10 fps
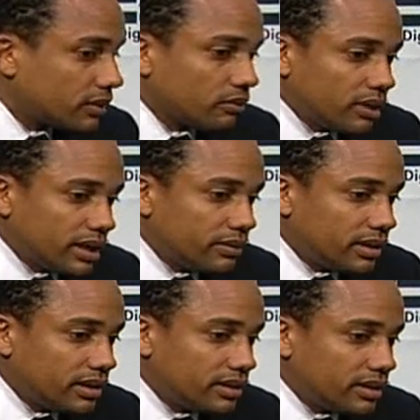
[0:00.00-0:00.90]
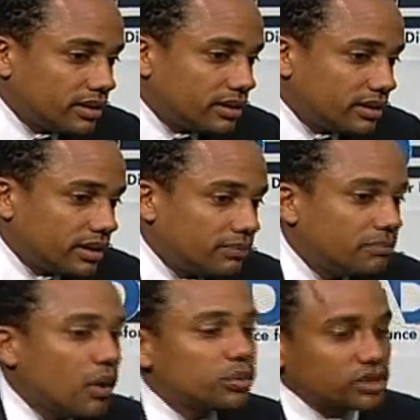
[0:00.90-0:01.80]
know, in, in, in,
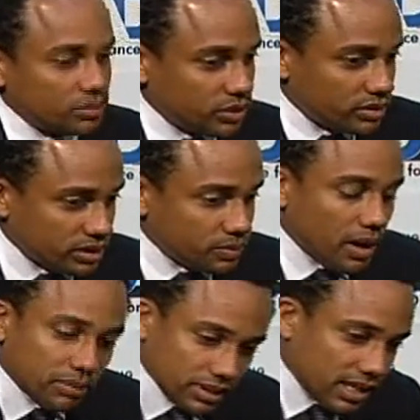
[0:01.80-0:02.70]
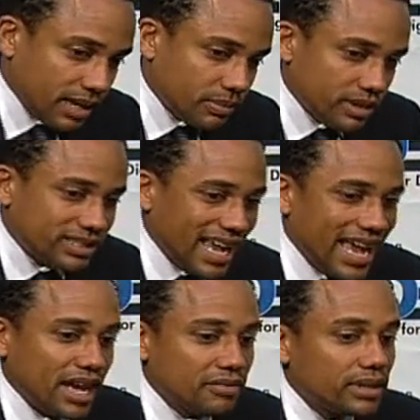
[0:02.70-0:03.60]
in most communities, public libraries
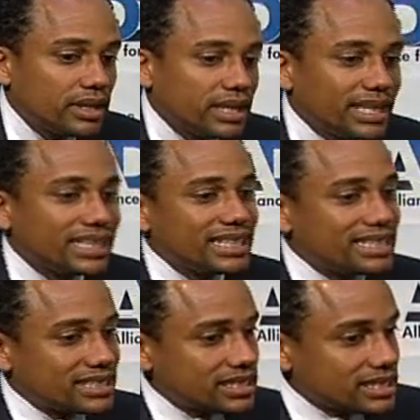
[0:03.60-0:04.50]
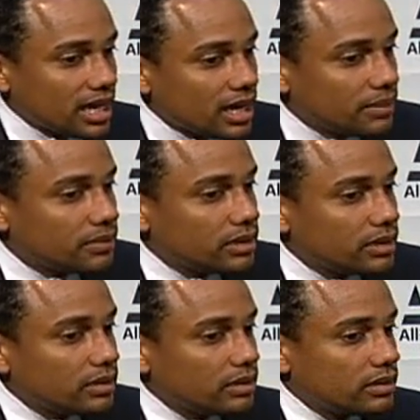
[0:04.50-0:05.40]
have at least some
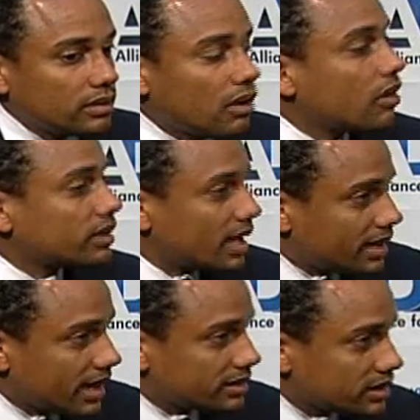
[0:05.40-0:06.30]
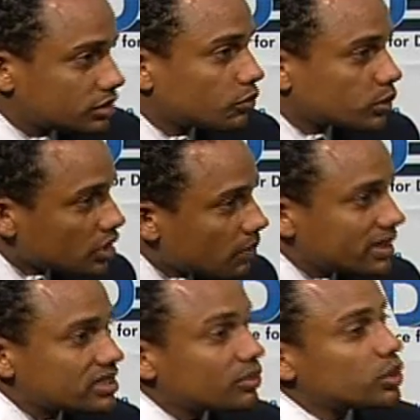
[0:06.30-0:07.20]
online access. So if we're talking
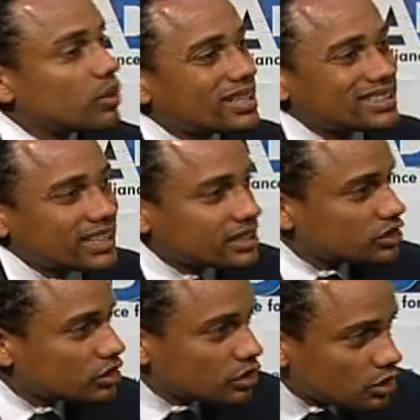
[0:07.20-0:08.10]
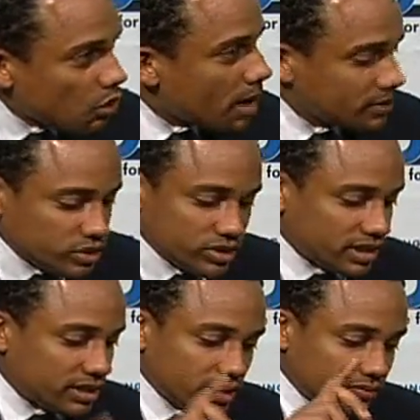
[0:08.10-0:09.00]
about someone who has has no opportunities,
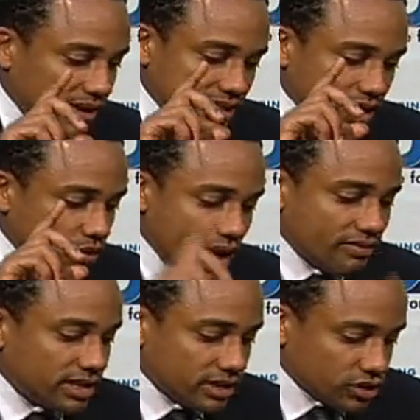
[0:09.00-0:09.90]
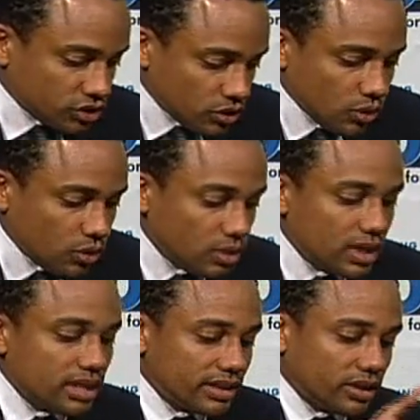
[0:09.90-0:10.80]
in fact, they don't have it at their school,
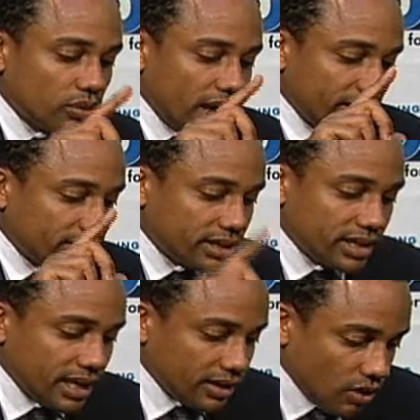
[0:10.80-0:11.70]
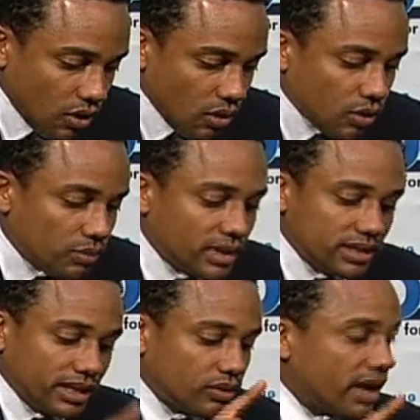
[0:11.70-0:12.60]
they don't have it at home,
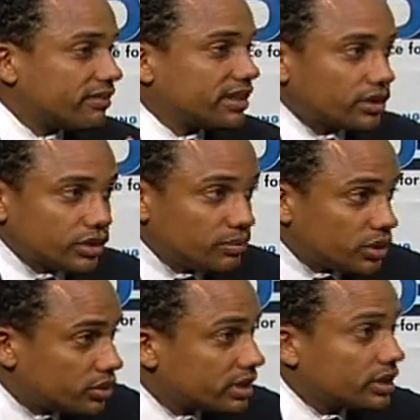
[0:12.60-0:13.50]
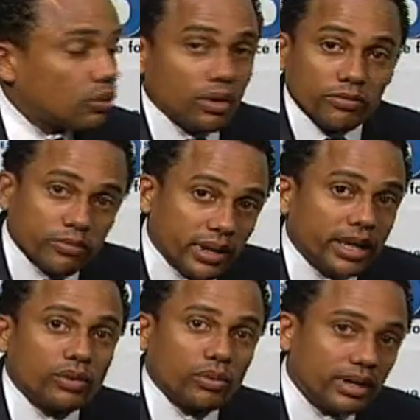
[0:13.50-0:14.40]
they don't have it in their community or a
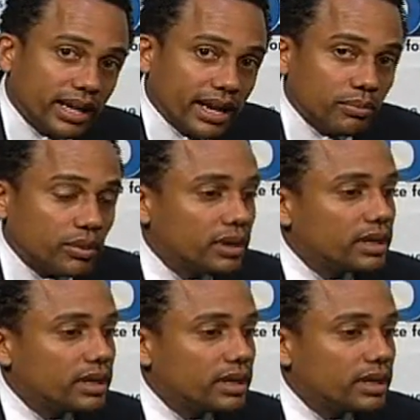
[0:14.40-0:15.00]
friend or a neighbor.